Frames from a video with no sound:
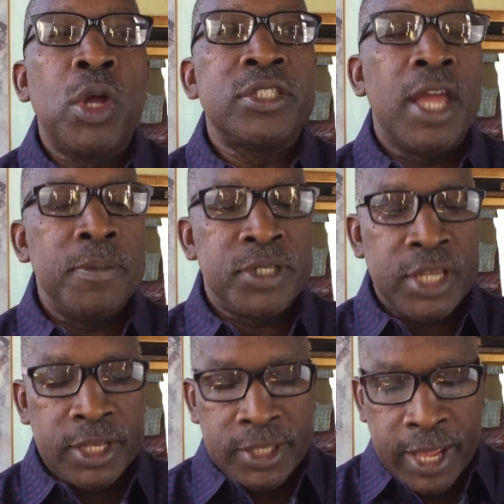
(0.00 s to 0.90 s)
one time
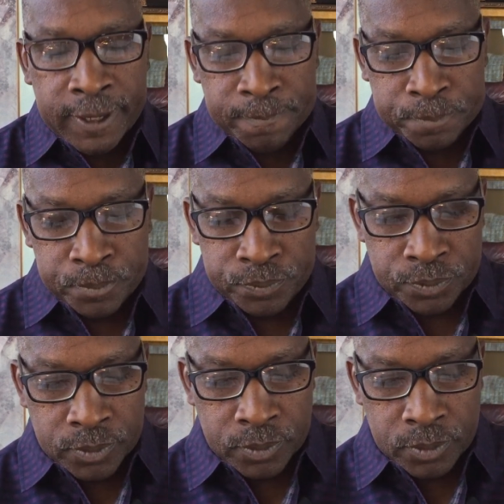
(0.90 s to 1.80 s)
said that
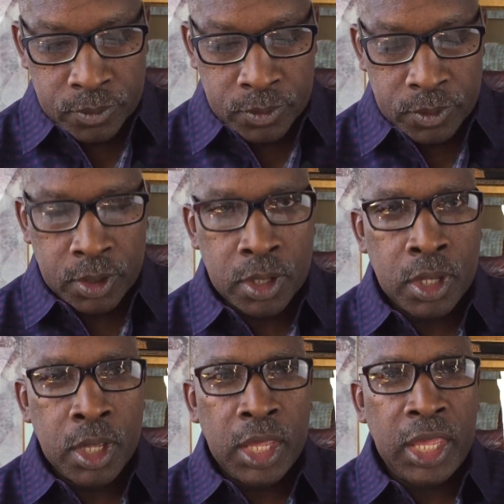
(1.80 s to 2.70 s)

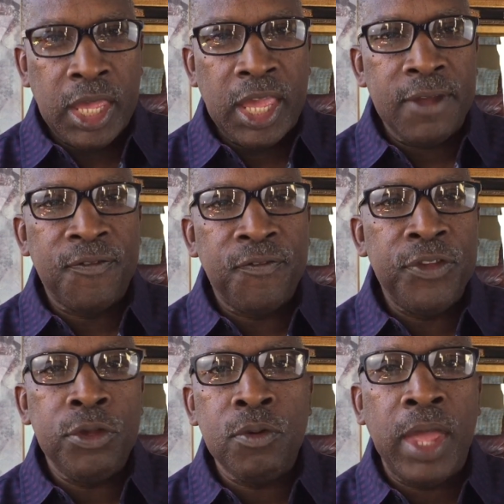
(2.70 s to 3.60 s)
if
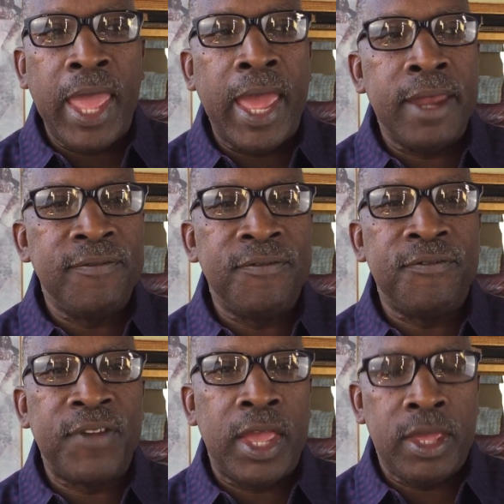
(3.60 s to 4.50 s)
you had
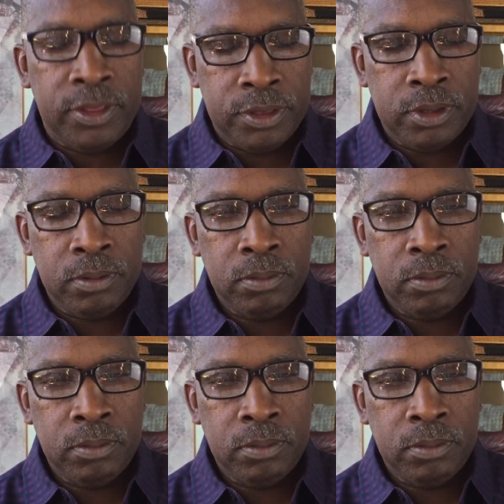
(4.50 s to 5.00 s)
faith